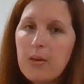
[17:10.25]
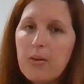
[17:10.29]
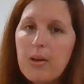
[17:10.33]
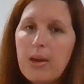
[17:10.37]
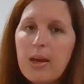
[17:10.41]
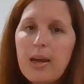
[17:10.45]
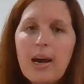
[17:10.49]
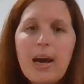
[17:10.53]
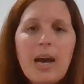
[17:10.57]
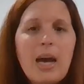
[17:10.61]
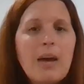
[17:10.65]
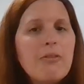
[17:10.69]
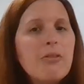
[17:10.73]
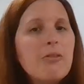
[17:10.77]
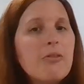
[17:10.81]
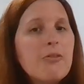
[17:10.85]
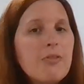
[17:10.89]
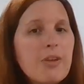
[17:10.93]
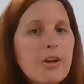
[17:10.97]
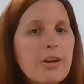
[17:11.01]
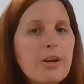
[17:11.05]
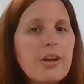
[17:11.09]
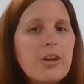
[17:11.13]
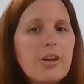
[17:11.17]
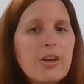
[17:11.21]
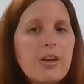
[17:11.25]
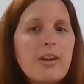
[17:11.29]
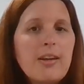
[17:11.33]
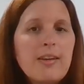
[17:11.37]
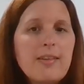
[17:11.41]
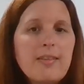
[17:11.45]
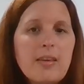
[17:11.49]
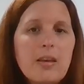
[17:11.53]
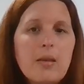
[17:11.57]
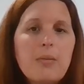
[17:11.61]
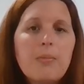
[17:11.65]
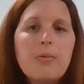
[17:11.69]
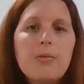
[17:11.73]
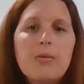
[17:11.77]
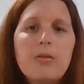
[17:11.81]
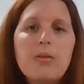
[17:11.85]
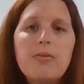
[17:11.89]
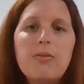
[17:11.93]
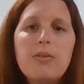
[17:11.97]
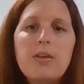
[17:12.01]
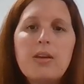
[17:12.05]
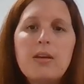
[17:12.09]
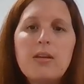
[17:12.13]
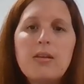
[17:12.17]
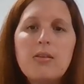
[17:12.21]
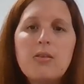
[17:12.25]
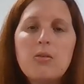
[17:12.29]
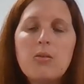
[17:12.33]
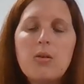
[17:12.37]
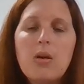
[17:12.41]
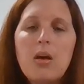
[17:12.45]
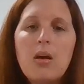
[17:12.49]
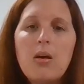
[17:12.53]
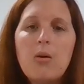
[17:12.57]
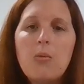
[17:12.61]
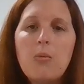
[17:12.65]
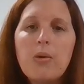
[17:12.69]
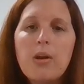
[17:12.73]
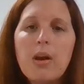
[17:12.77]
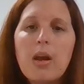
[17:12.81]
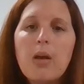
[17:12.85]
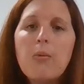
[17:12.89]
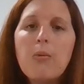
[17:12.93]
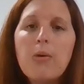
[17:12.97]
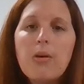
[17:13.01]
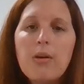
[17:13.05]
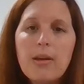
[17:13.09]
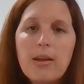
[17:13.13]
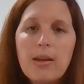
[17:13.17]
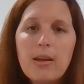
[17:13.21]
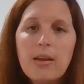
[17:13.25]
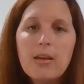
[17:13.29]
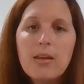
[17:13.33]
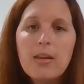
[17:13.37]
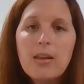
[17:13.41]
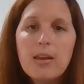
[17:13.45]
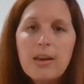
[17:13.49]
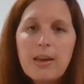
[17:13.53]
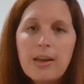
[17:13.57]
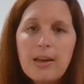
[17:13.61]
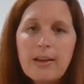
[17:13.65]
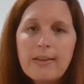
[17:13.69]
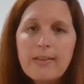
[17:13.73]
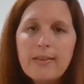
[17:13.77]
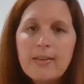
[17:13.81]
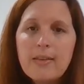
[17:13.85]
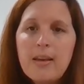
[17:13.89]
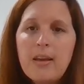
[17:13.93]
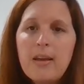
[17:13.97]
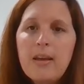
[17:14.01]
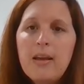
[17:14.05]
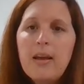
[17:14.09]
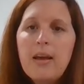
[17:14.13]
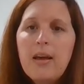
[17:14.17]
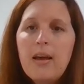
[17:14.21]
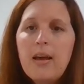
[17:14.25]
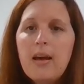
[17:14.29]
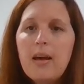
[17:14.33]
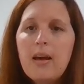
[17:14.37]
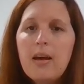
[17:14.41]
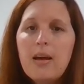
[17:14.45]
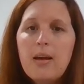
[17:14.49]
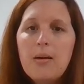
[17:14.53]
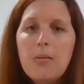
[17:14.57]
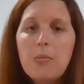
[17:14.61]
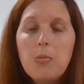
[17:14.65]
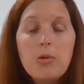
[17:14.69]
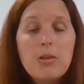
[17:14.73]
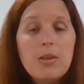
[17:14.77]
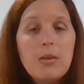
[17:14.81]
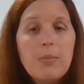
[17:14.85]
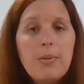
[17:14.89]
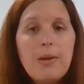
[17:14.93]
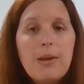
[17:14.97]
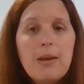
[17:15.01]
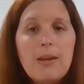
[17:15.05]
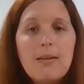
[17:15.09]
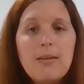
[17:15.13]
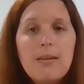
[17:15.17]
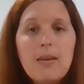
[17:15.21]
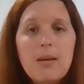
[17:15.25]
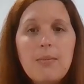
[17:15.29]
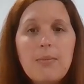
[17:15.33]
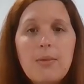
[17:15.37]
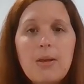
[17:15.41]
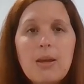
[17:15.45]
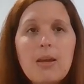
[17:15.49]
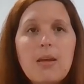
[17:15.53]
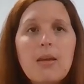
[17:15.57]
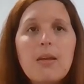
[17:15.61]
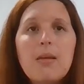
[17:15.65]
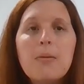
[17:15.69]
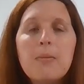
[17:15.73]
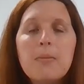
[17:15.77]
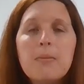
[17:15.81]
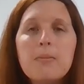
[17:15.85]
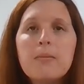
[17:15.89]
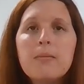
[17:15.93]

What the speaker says: Okay, I have a very good example of this. When I work in clinics with the pandemic,